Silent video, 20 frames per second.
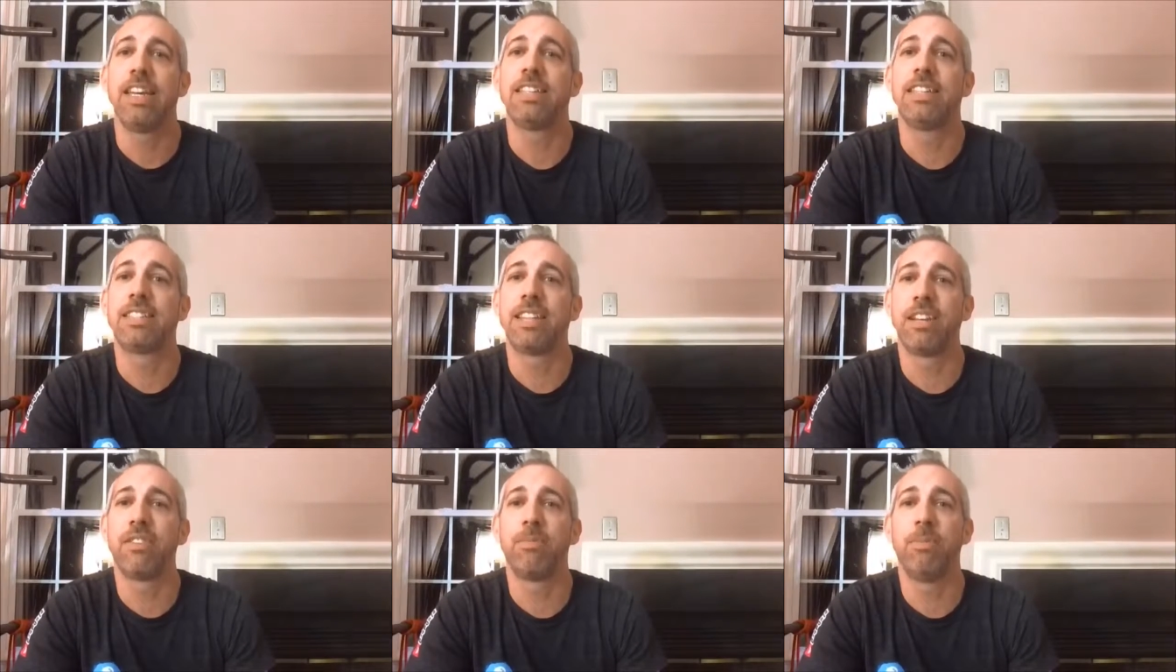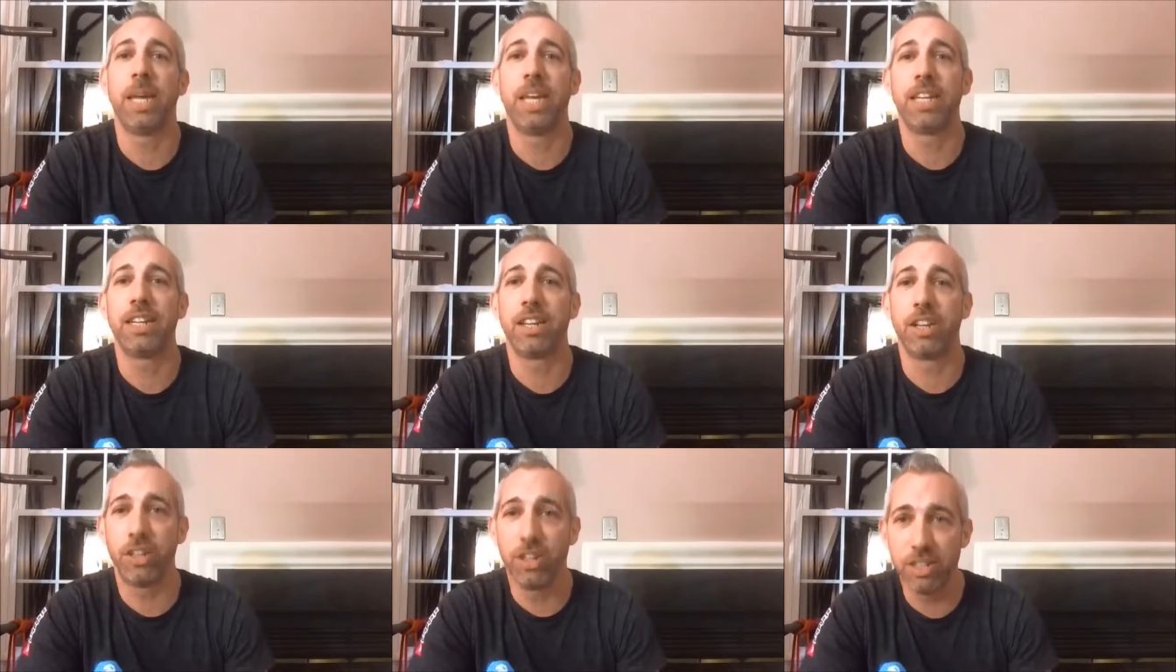instead of
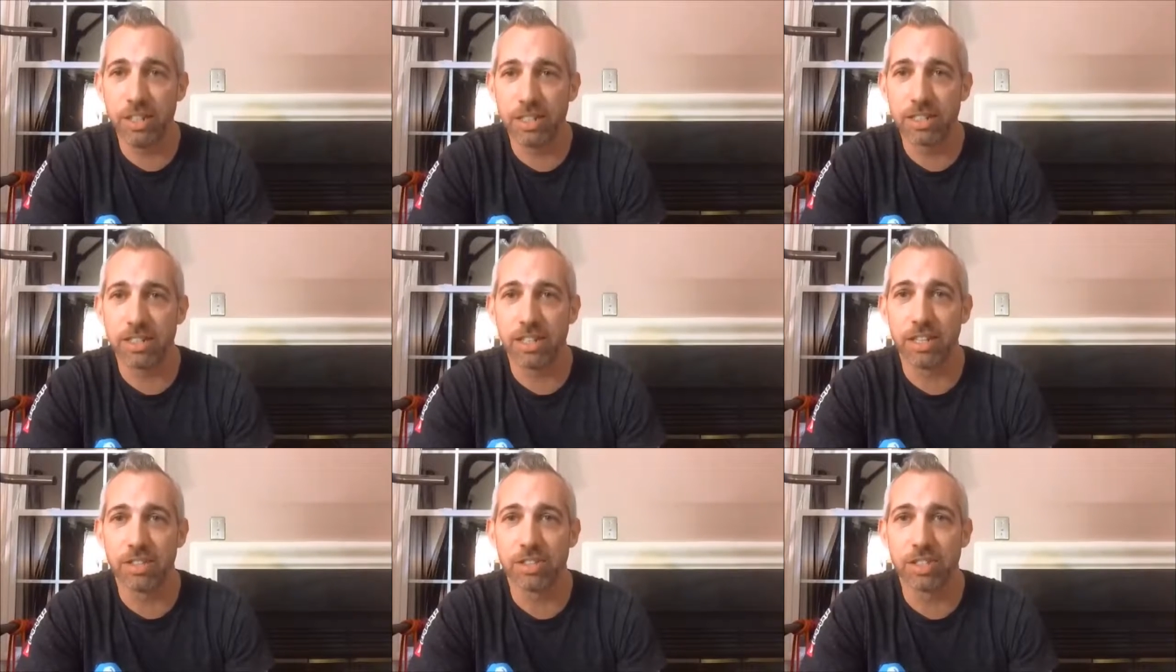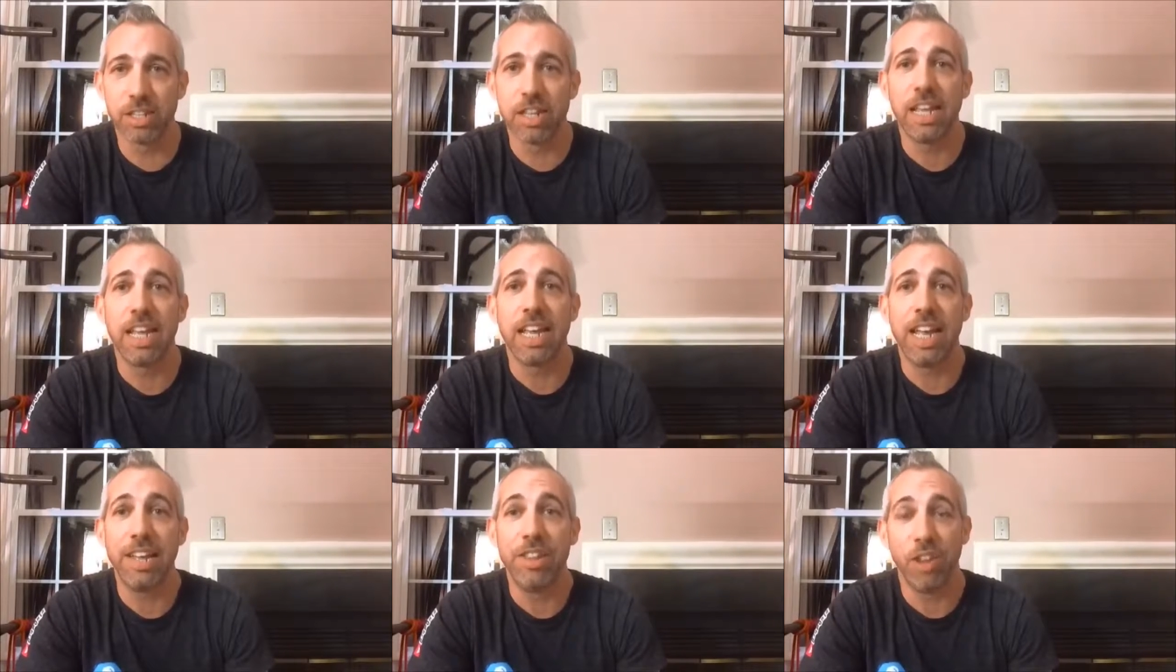making a good decision,
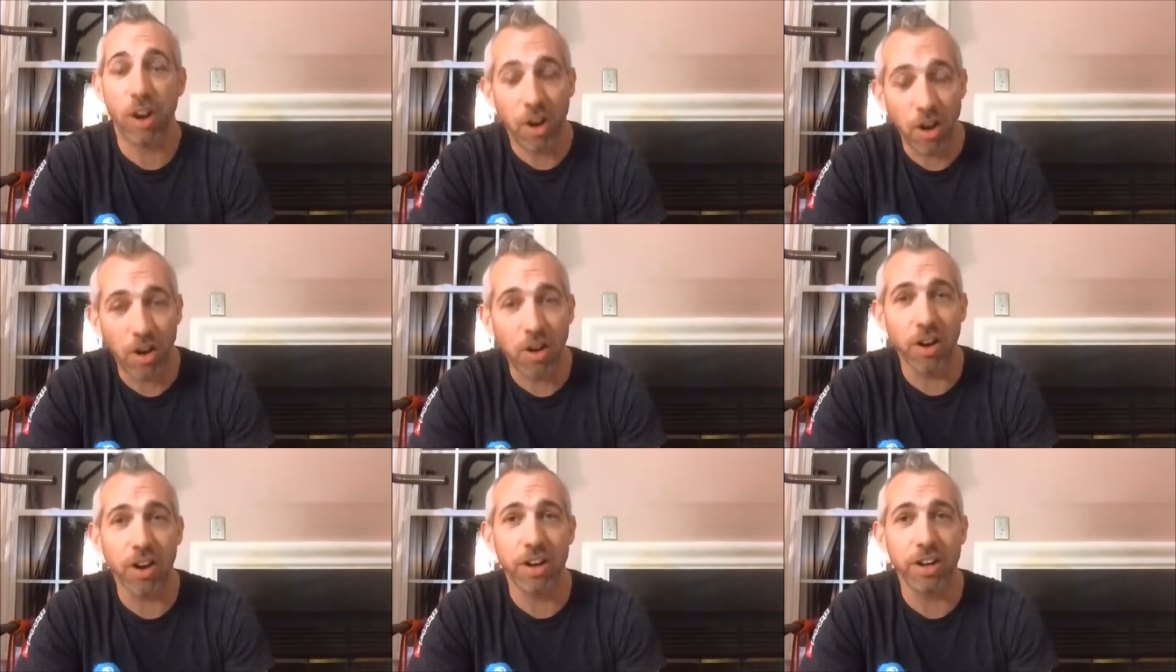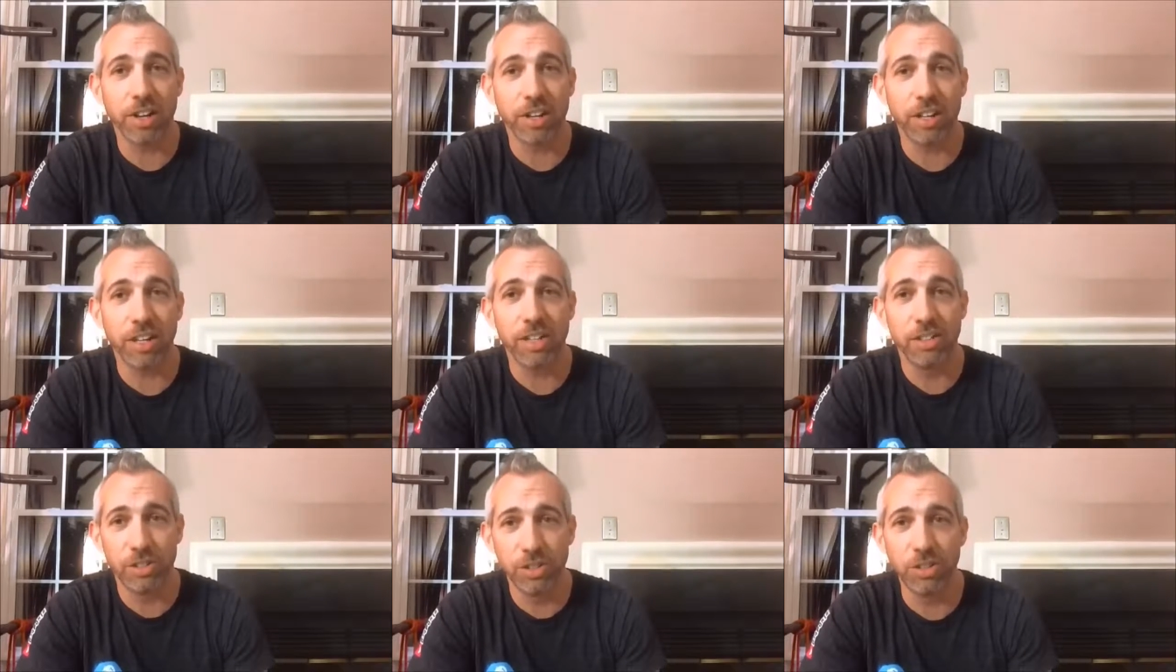and the hard,
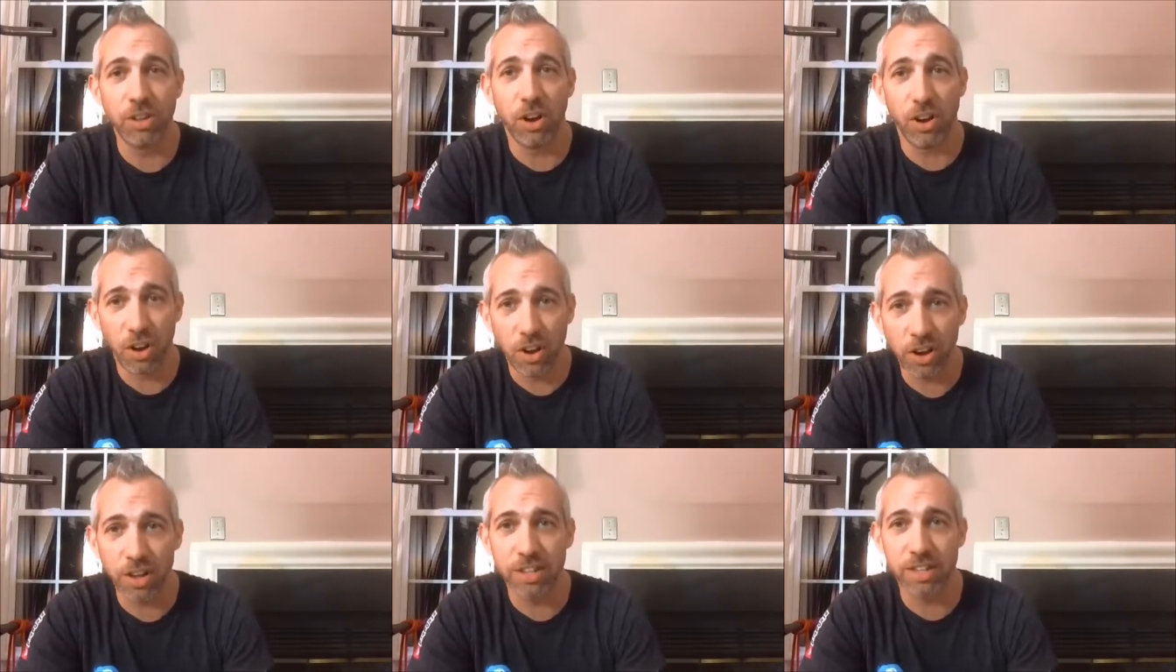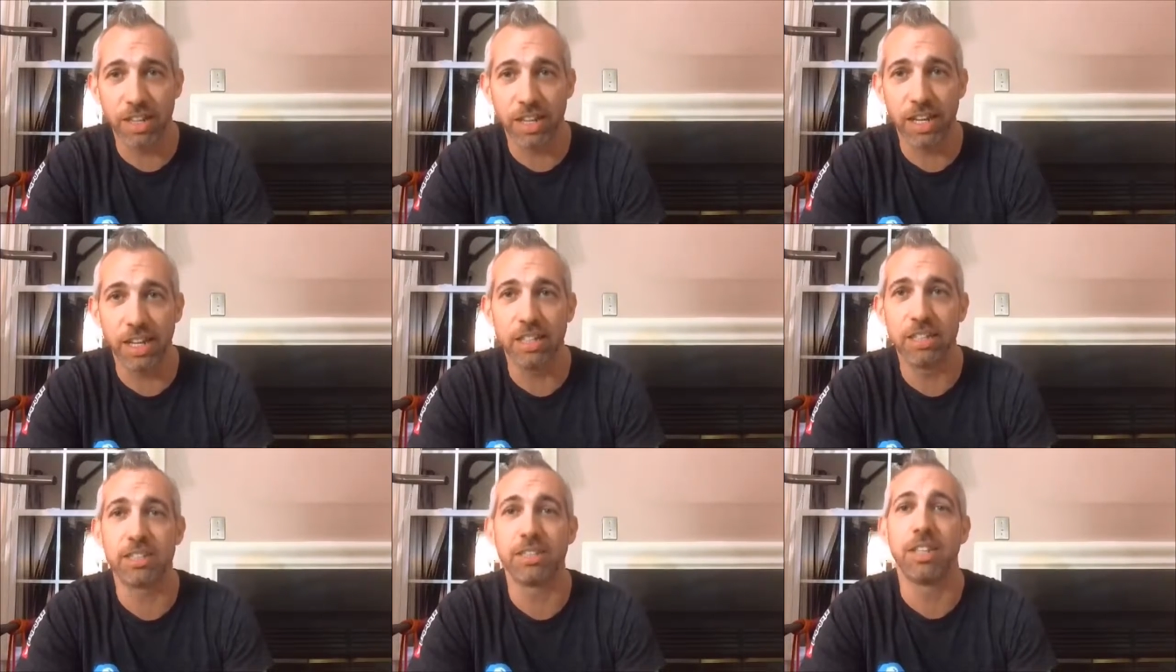and do the hard
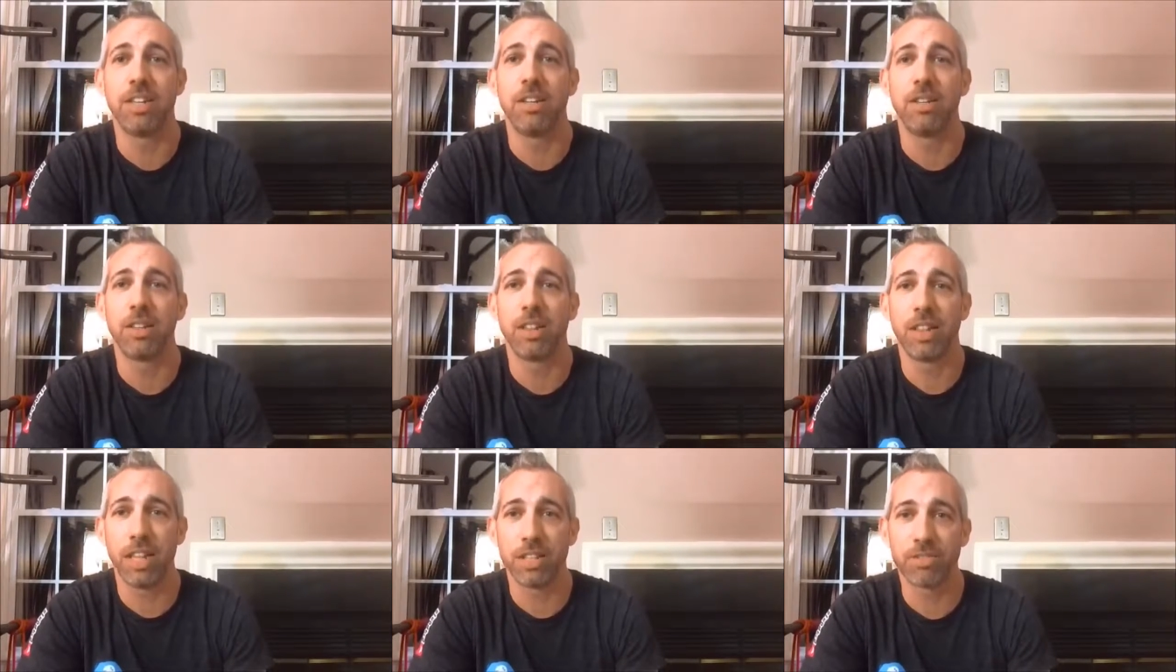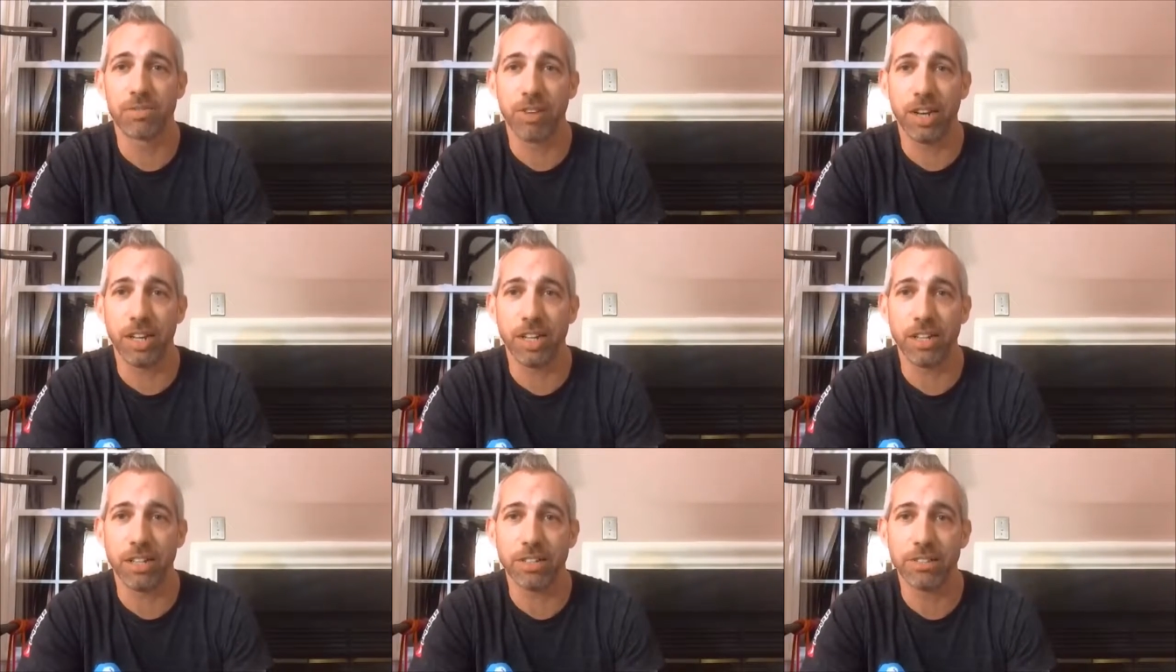things that's
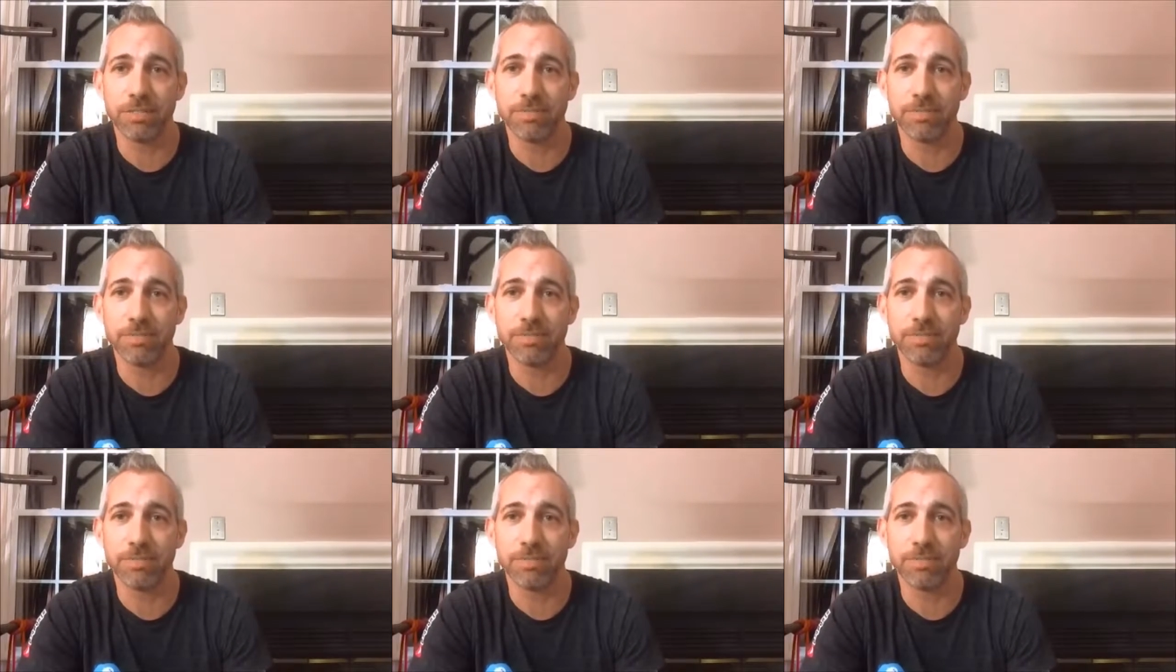right.